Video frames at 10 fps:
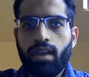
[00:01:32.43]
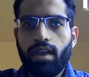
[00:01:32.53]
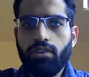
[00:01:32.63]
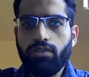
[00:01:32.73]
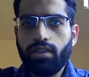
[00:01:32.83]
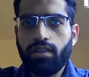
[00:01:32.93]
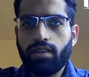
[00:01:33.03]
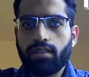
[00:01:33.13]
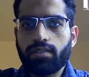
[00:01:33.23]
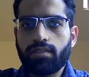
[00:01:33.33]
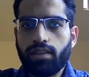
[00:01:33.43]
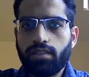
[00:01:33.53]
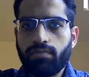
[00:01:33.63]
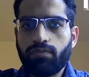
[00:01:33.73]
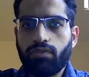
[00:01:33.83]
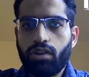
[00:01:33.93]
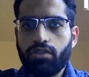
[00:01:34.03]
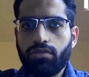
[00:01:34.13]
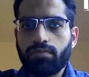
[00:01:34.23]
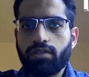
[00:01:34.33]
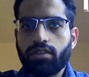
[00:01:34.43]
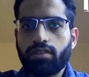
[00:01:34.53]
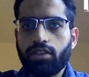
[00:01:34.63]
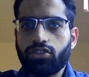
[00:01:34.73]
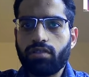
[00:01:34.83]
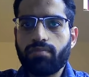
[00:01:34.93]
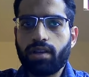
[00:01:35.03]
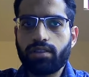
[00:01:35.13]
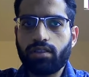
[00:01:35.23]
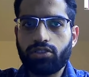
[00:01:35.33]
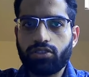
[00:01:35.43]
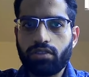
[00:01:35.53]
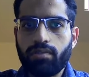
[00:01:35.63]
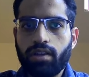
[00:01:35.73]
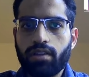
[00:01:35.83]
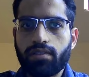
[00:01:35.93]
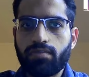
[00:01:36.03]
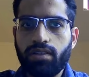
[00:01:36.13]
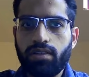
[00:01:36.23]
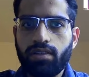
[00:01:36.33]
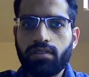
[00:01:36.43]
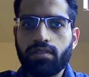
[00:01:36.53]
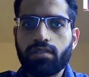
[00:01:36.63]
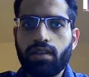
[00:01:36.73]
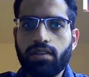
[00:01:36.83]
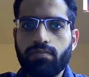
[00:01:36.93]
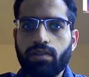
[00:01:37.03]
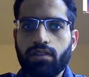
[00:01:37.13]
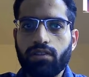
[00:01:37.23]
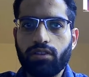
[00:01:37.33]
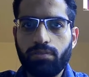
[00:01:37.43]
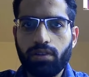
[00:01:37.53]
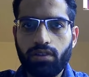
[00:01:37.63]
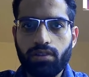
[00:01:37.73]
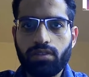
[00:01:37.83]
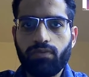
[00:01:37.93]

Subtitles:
annotating seismic volumes section by section by experienced seismic interpreters